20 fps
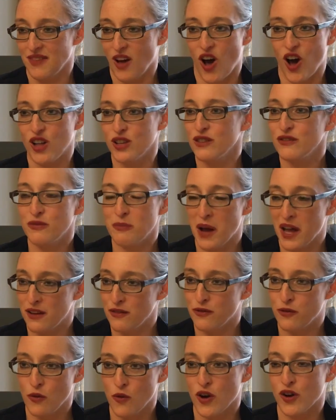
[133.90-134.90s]
All of my
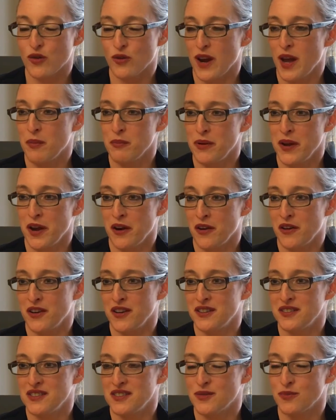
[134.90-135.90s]
four
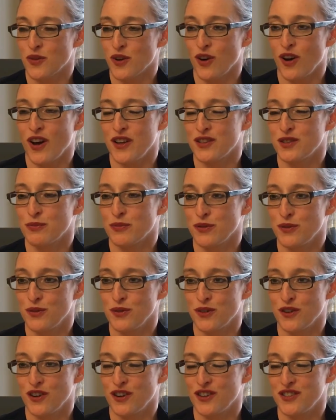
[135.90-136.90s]
grandparents were
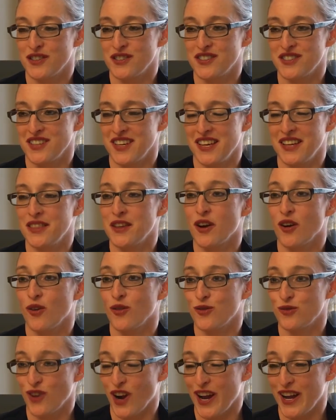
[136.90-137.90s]
entrepreneurs in their
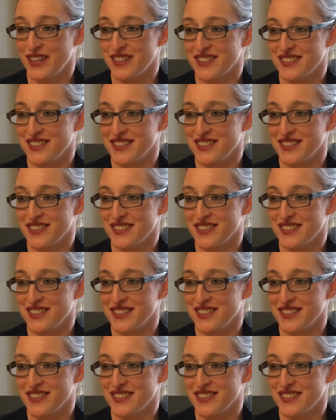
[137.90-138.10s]
own right.